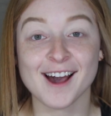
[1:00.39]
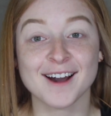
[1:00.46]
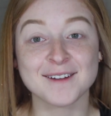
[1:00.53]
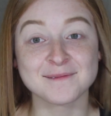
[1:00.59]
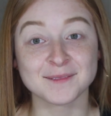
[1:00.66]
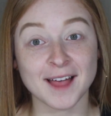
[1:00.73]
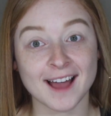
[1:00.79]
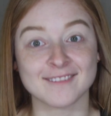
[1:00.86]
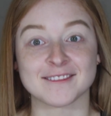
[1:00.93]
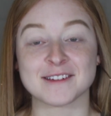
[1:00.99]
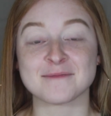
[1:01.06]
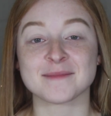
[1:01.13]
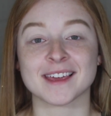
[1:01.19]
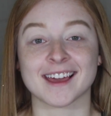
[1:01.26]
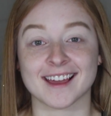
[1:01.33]
I'm
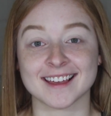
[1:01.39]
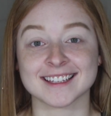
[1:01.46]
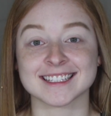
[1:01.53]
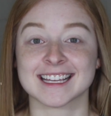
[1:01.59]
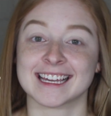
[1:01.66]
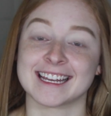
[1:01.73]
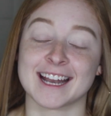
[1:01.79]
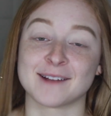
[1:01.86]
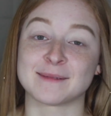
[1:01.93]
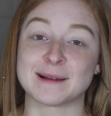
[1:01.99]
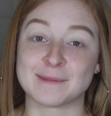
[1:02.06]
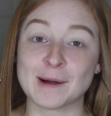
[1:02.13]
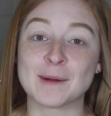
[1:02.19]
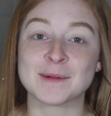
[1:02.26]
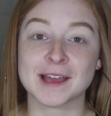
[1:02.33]
laughing because I can hear my
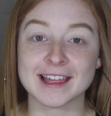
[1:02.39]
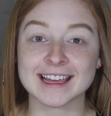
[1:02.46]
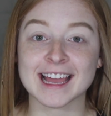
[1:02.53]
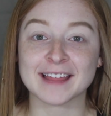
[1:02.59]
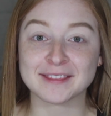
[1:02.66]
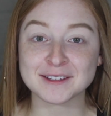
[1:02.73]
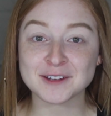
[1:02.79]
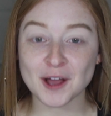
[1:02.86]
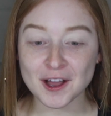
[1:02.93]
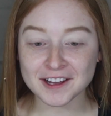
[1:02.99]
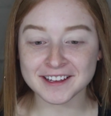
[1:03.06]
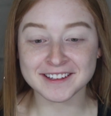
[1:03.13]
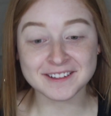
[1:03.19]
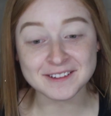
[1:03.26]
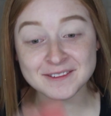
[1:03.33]
mom yelling at the dog.